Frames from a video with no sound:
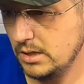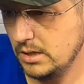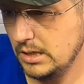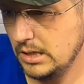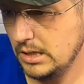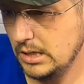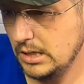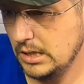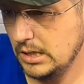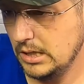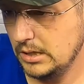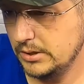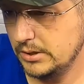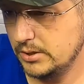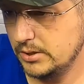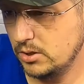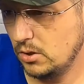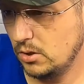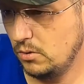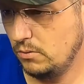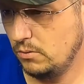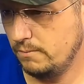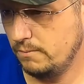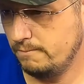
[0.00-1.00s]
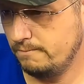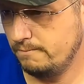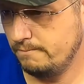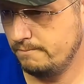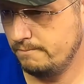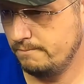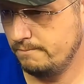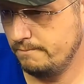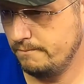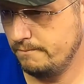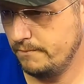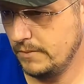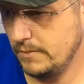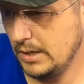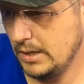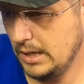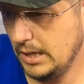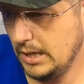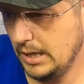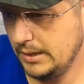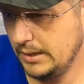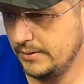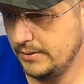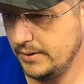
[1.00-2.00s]
So I
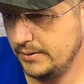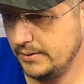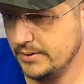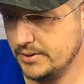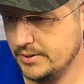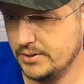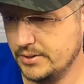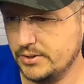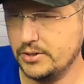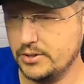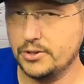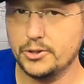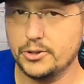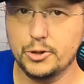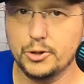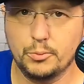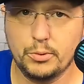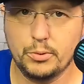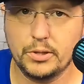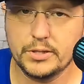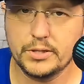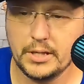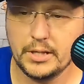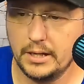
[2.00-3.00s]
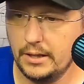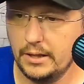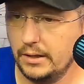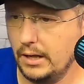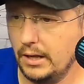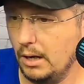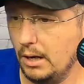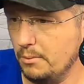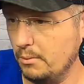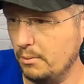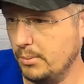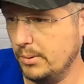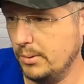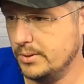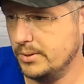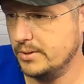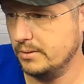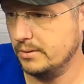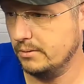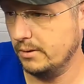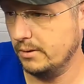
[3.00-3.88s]
think this is a super exciting camera, personally.